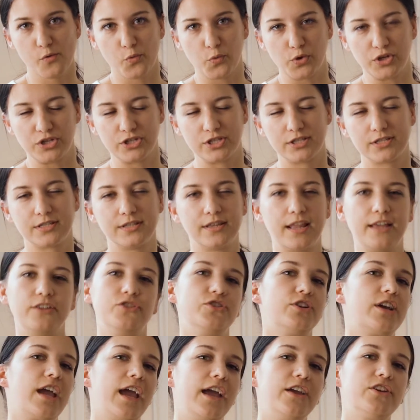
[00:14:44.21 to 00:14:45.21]
which is an
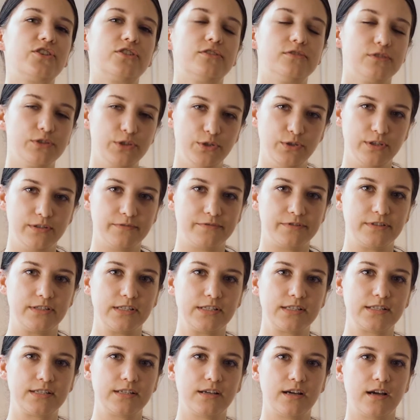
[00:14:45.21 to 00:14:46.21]
educational
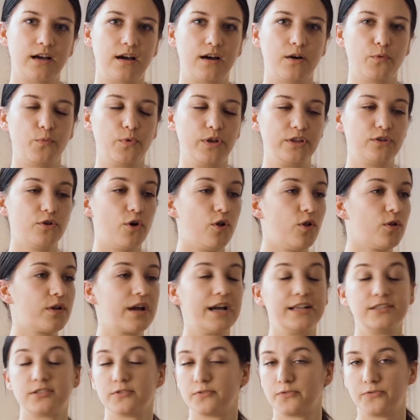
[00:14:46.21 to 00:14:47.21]
universe with all
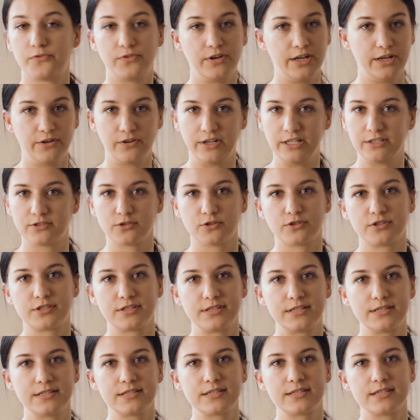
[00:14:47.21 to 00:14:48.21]
kinds of free
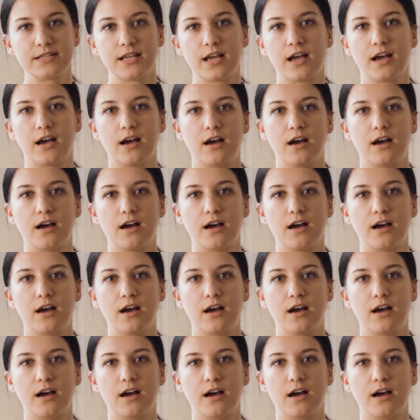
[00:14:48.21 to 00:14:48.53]
resources